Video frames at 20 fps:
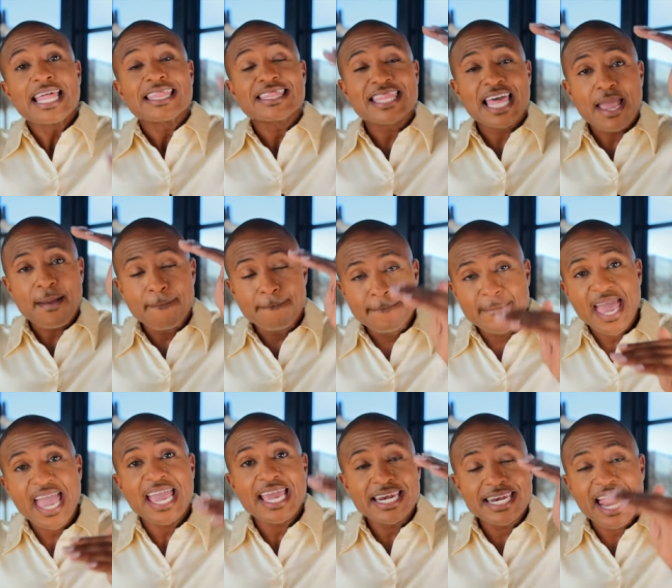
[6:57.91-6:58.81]
They
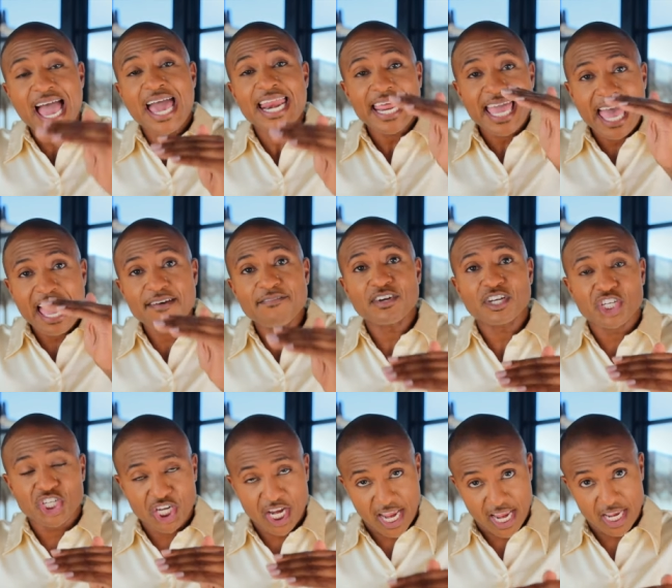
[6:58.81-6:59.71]
may not ever
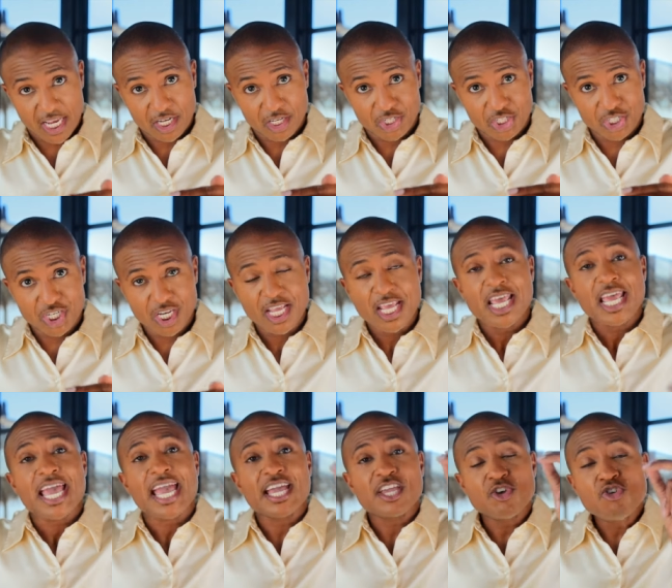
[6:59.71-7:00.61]
change
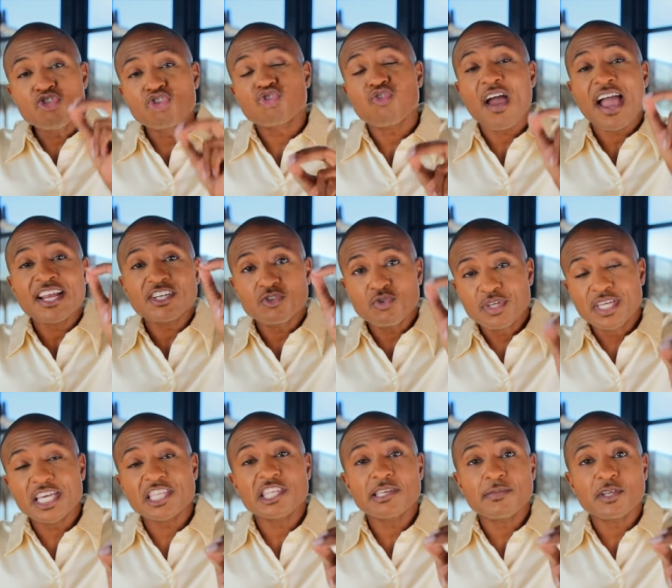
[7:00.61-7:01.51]
and you trying to
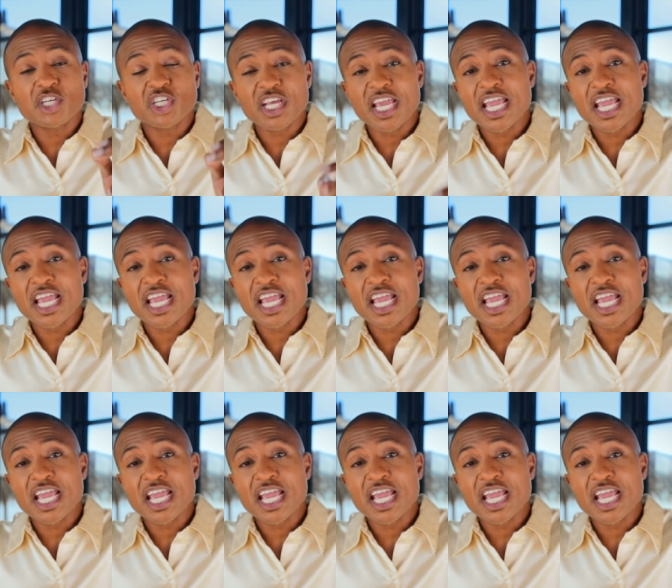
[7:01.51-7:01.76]
get them to